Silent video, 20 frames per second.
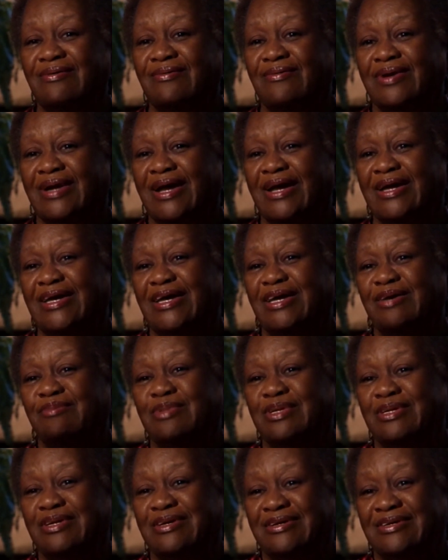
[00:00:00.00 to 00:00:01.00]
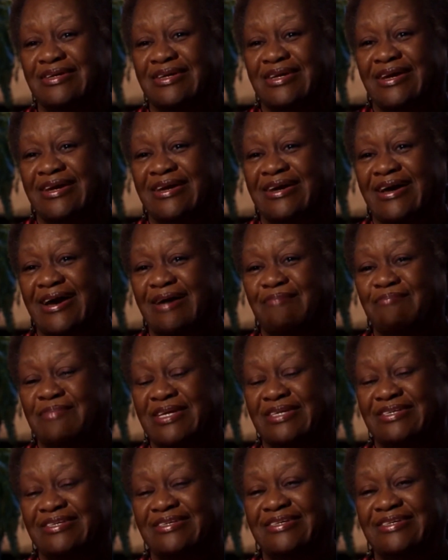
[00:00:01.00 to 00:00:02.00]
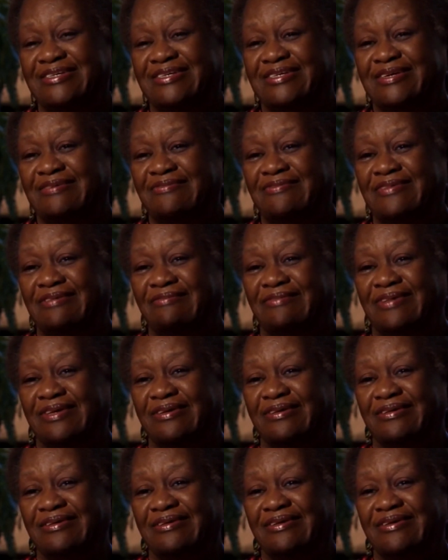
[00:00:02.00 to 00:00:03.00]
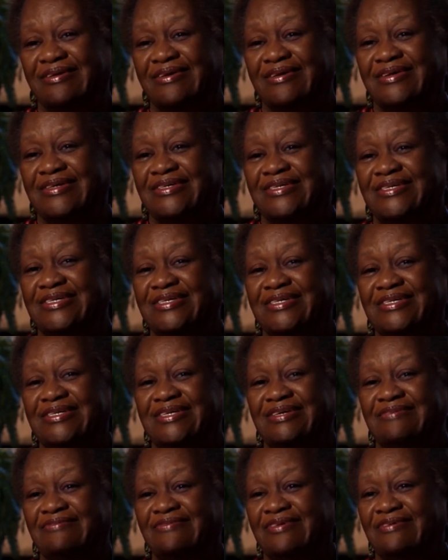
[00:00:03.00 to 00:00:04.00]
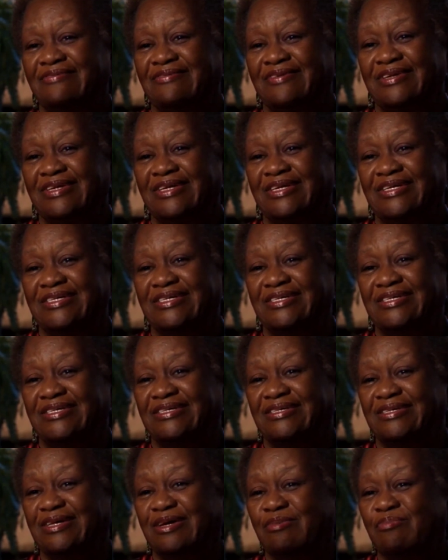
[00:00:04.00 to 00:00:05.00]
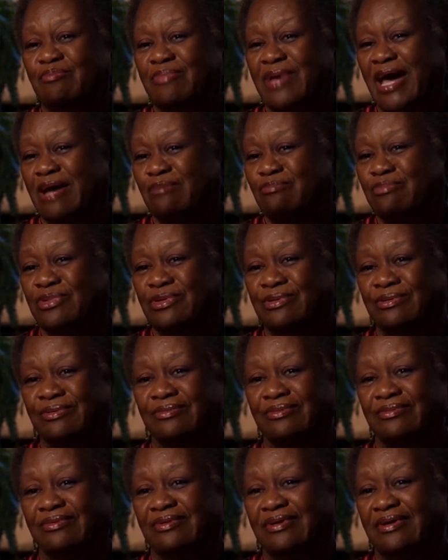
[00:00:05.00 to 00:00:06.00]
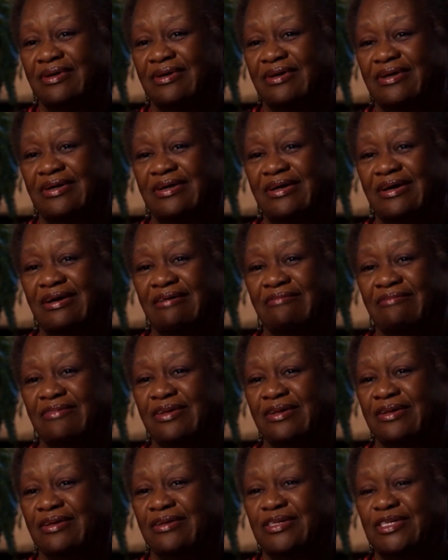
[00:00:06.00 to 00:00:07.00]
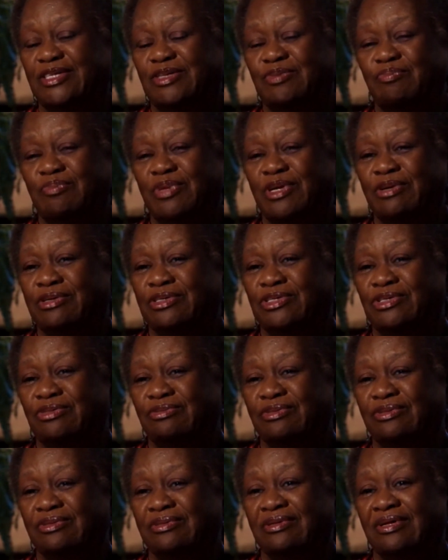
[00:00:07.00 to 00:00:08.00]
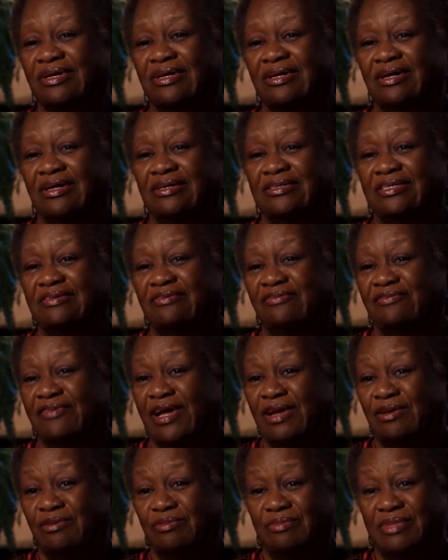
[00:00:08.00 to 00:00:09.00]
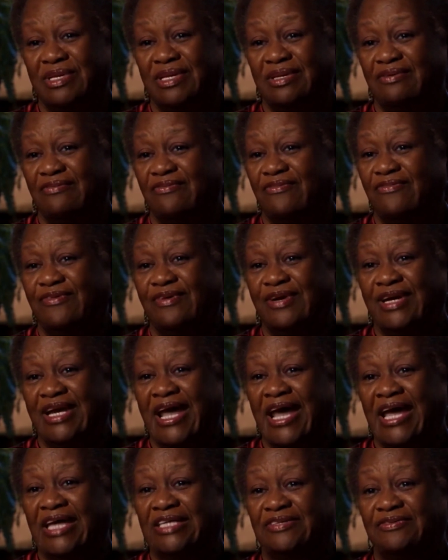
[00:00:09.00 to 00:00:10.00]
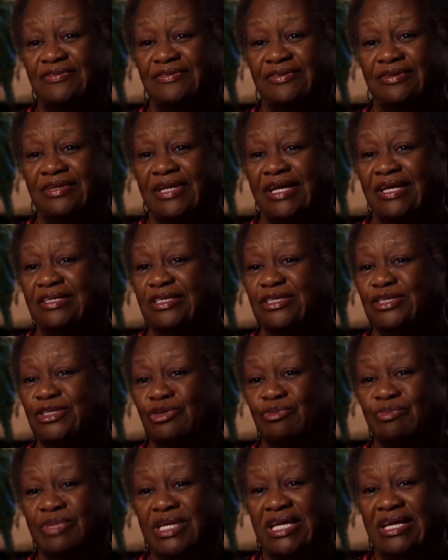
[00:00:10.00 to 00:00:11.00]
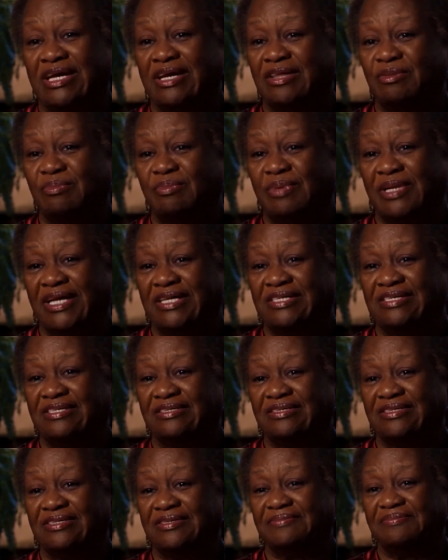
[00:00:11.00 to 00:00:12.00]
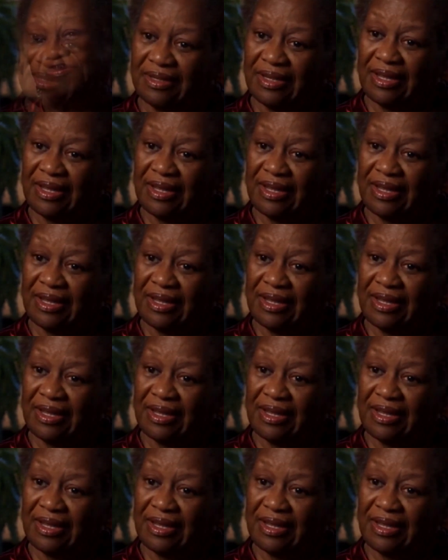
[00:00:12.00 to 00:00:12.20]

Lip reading: When I came in here today, I met C.T. Vivian. C.T. Vivian is a backbone of the spiritual development for Nashville and so many other places.